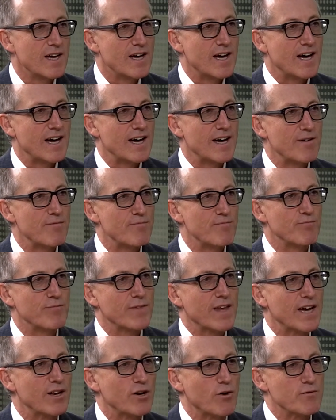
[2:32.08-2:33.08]

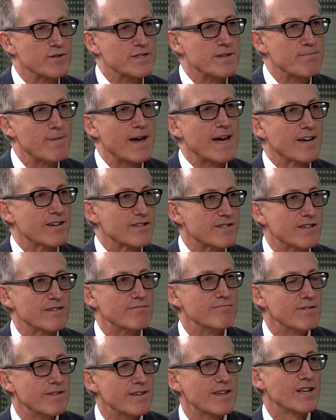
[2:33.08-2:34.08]
And obviously banks are
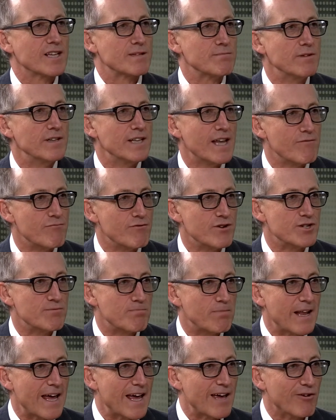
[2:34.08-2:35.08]
the ultimate leverage
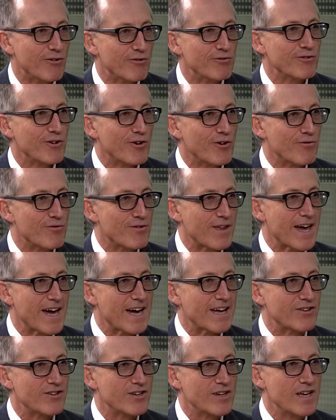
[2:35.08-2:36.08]
play on
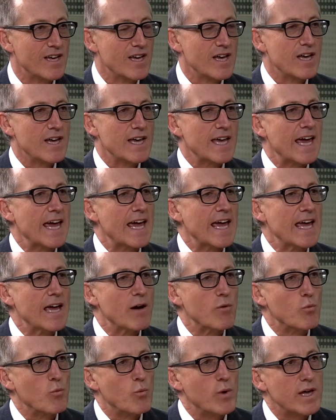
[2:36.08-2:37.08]
that.
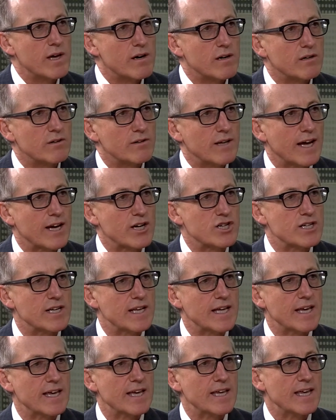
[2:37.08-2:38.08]
We aren't
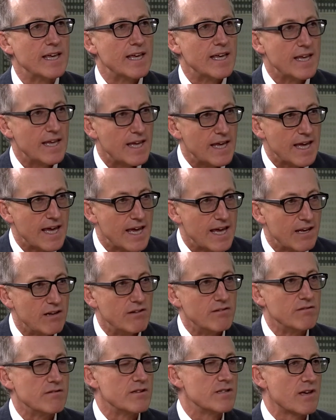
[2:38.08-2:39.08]
actually
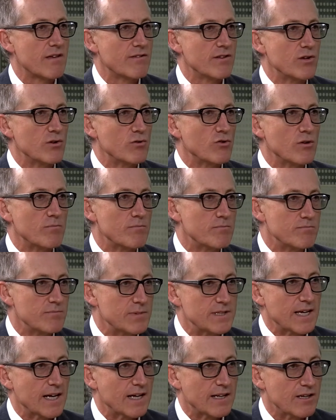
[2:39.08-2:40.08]
in southern Europe
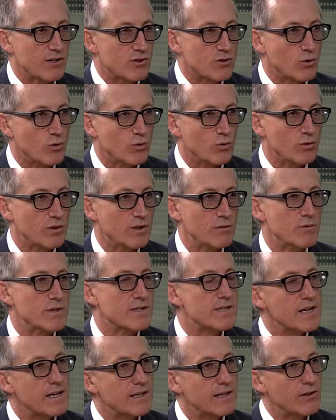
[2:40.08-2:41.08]
particularly at all, and we're
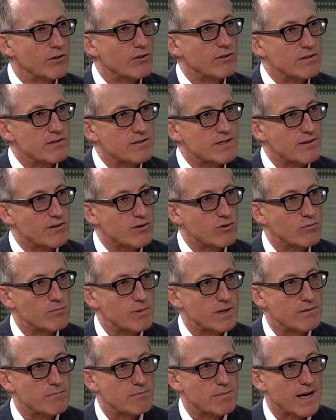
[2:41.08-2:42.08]
certainly not in southern
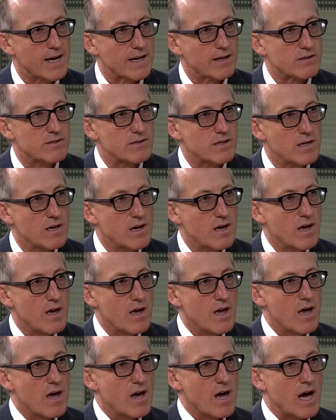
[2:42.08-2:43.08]
European banks.
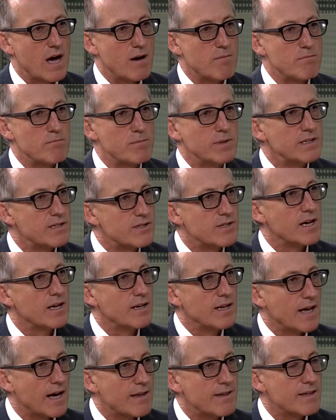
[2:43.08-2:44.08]
But
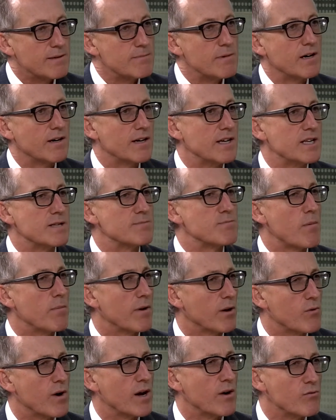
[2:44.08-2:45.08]
certainly I think the market is
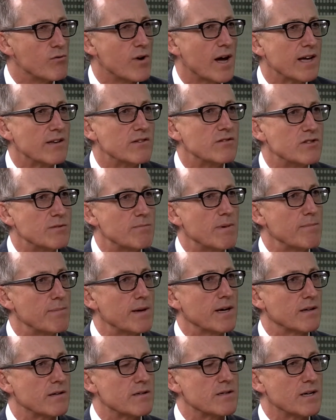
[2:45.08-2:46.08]
probably quite right to be a
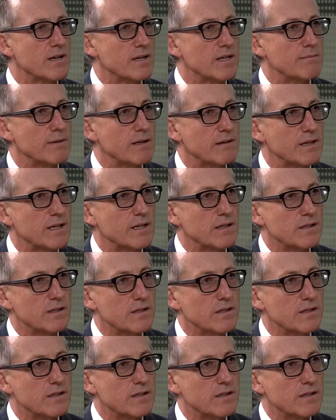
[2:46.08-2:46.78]
bit concerned about that.